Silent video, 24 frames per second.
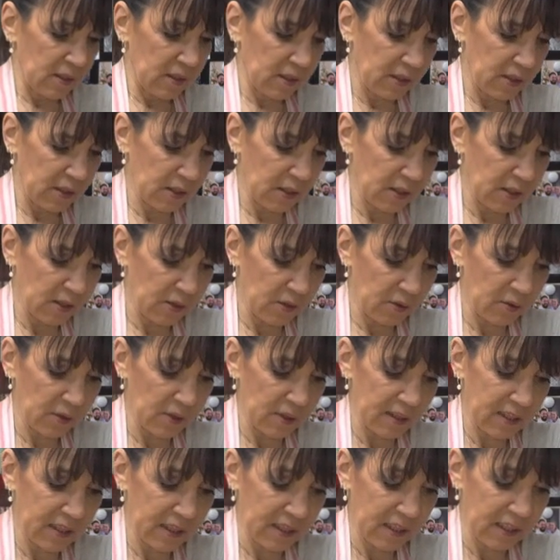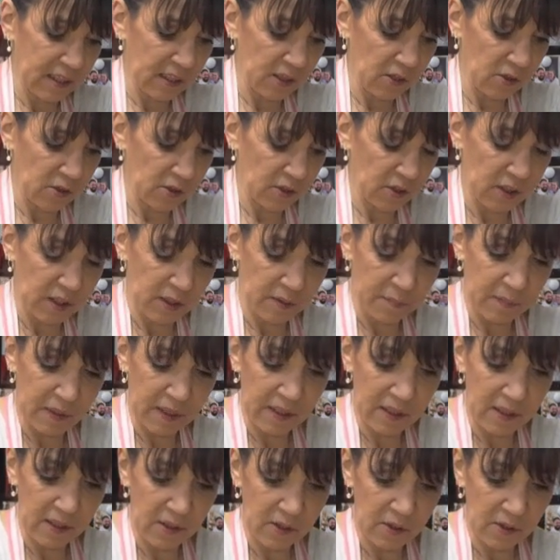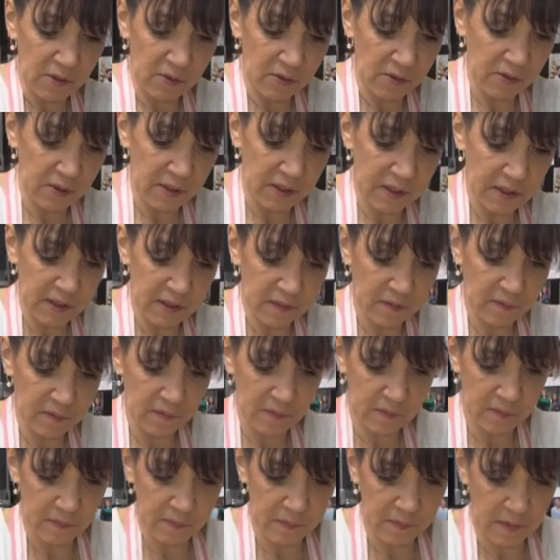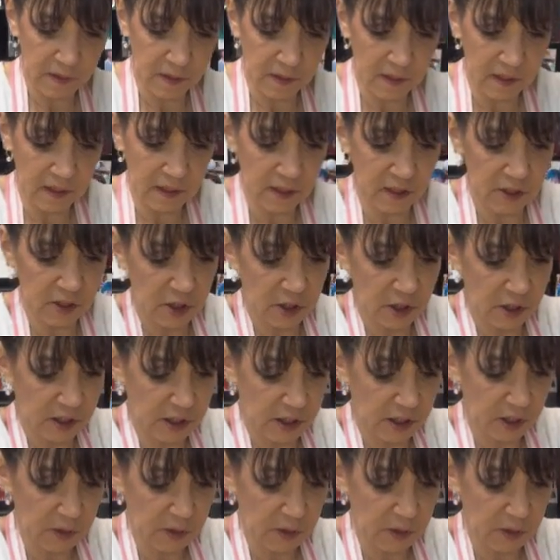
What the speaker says: So let's take our tomatoes and just